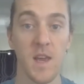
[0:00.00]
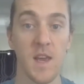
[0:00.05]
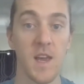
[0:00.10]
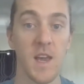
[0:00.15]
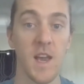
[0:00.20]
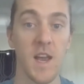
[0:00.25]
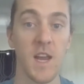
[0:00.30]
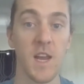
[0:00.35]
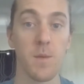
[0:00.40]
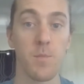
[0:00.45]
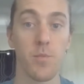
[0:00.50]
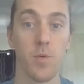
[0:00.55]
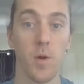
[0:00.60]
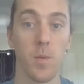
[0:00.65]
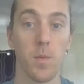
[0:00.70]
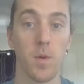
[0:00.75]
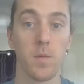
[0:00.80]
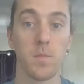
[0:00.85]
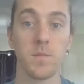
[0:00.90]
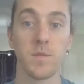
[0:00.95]
any
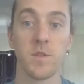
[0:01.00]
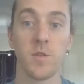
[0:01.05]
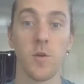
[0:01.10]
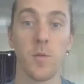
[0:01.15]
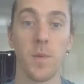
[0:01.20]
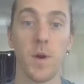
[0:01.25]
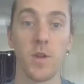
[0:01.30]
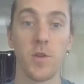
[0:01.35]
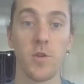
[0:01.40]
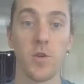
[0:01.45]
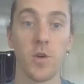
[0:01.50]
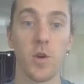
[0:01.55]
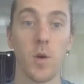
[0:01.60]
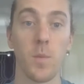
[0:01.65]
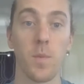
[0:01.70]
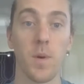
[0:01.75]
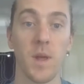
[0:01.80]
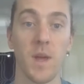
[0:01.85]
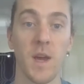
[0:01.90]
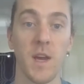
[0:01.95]
problems or minute
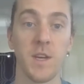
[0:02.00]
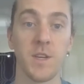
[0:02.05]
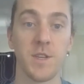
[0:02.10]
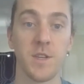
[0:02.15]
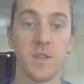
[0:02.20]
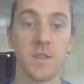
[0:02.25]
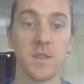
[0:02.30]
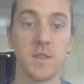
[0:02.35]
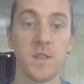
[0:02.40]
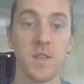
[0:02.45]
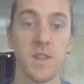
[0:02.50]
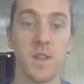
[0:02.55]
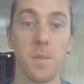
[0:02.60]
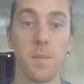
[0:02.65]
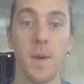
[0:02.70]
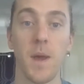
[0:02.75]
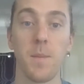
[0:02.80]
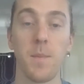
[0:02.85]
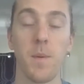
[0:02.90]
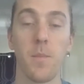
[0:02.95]
complications that may
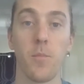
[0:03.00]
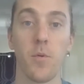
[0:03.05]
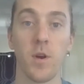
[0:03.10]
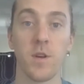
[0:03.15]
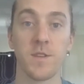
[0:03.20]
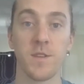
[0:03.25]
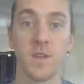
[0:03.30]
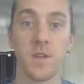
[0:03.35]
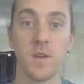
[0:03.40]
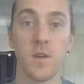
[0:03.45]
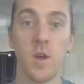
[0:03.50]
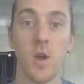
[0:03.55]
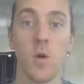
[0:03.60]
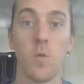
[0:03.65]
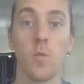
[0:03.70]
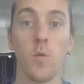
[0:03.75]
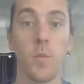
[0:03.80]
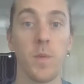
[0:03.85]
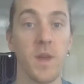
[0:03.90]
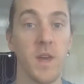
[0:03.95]
be present will
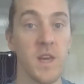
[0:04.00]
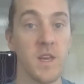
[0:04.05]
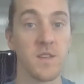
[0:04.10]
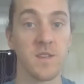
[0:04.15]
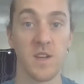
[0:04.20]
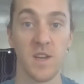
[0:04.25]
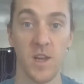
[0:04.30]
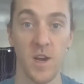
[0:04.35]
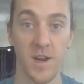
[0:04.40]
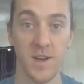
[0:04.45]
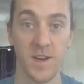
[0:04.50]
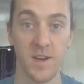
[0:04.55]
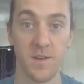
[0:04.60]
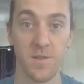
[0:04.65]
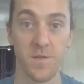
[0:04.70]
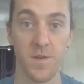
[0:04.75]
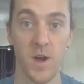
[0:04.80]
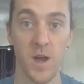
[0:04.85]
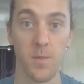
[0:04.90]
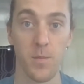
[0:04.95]
be easily
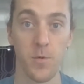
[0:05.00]
identifiable.